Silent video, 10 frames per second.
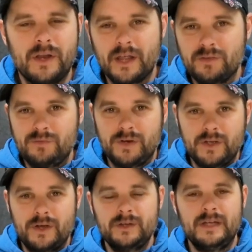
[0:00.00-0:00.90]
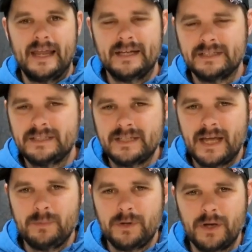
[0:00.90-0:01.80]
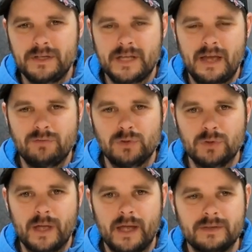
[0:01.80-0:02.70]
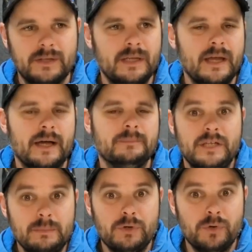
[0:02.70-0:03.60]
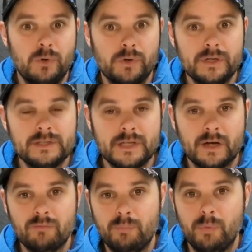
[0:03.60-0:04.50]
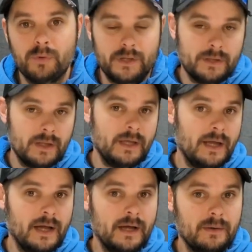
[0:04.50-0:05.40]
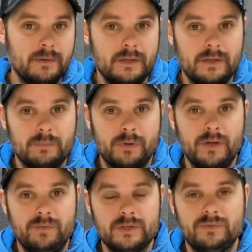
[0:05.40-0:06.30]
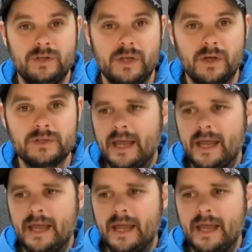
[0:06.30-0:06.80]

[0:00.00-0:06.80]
another video. And today we're going to have a look at the Temu orders that I've bought in the previous videos.